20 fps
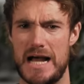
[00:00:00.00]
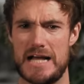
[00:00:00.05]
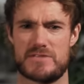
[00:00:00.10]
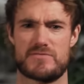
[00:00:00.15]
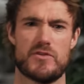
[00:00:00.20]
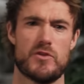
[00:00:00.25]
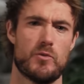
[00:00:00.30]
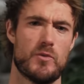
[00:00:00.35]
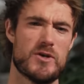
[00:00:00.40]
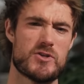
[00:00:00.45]
As
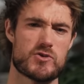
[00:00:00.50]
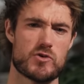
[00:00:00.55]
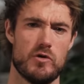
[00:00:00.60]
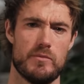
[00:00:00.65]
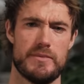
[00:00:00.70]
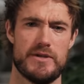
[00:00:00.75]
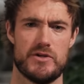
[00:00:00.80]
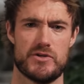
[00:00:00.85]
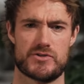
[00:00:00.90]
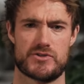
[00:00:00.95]
for the ritual
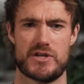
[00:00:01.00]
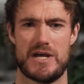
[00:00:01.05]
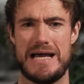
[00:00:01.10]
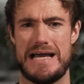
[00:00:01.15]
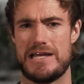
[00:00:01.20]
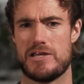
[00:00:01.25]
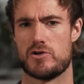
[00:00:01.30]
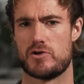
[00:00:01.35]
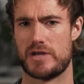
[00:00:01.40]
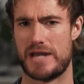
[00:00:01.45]
meals,
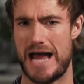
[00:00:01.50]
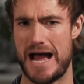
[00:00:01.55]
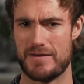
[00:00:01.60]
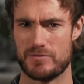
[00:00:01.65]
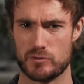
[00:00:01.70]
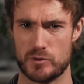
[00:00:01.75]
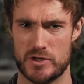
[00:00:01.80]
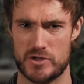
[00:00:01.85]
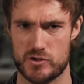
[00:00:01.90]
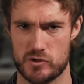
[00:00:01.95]
you can have
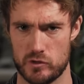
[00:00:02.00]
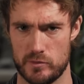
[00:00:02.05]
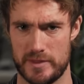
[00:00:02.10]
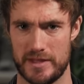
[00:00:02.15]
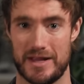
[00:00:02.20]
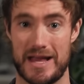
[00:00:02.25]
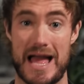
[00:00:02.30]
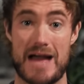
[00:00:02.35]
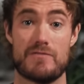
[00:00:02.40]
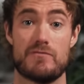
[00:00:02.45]
a ritual
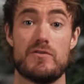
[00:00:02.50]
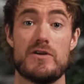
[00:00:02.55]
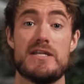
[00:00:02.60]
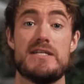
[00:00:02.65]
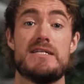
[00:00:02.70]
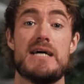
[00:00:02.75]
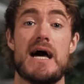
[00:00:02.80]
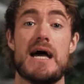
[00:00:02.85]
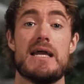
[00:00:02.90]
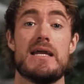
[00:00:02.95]
meal every
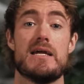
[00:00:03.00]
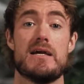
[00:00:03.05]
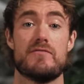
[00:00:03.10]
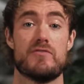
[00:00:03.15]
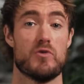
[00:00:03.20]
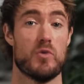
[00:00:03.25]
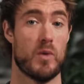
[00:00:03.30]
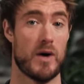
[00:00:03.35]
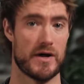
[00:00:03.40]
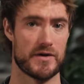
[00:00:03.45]
day if
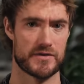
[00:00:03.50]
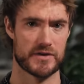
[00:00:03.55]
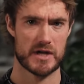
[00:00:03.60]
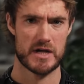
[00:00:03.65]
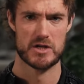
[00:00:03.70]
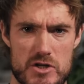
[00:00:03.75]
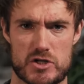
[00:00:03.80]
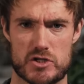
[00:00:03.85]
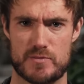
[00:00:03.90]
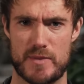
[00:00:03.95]
you want.
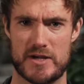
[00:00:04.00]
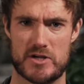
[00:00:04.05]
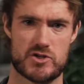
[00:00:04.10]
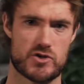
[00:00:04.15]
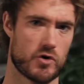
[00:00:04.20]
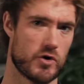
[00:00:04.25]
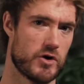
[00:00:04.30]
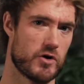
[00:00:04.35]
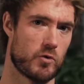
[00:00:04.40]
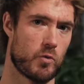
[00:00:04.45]
Just make
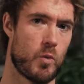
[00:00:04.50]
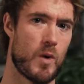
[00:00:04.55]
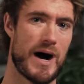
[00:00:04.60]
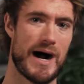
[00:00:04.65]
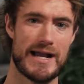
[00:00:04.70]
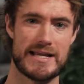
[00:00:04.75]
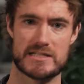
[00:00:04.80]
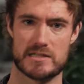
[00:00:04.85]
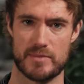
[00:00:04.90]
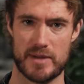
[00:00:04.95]
sure you're
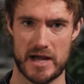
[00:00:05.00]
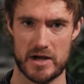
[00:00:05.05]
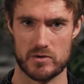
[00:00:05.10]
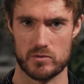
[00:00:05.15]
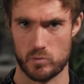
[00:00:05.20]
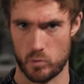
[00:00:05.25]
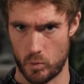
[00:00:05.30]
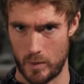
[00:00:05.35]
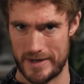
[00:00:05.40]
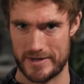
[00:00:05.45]
wise about
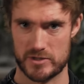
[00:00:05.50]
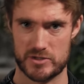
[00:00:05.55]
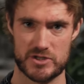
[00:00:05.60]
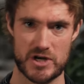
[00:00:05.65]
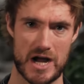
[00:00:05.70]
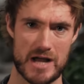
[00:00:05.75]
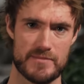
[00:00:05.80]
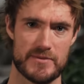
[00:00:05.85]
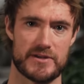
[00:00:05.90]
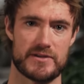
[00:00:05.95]
when you time